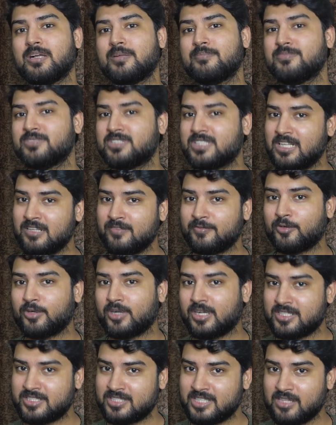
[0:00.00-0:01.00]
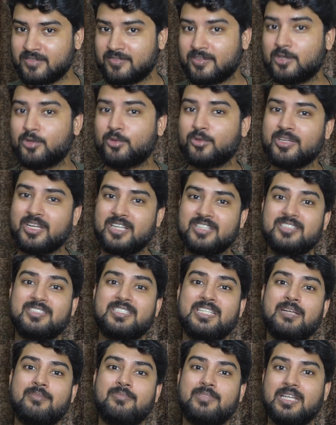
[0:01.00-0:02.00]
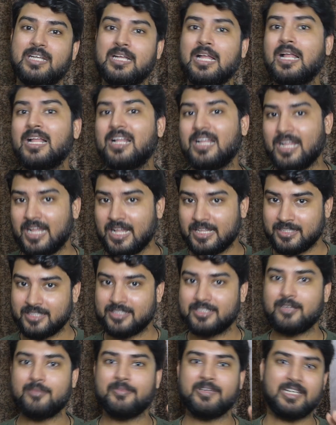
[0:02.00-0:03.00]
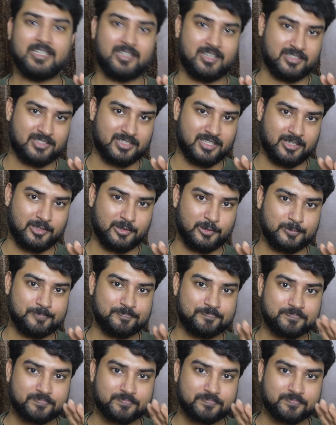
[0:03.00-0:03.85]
himself or herself are looking at the same thing and then coming and asking you.